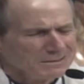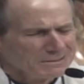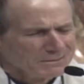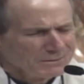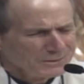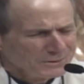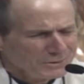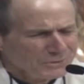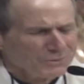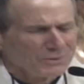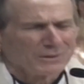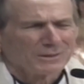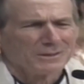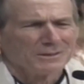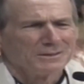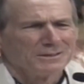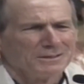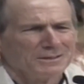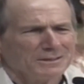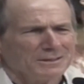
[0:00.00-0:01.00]
"Lord,
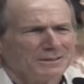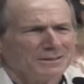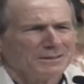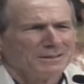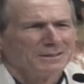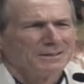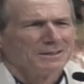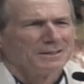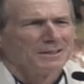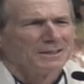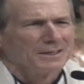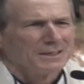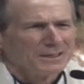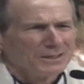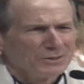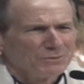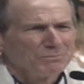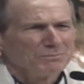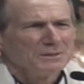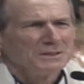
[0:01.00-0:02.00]

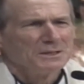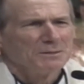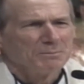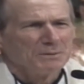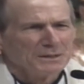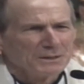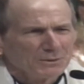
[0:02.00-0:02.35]
help me to be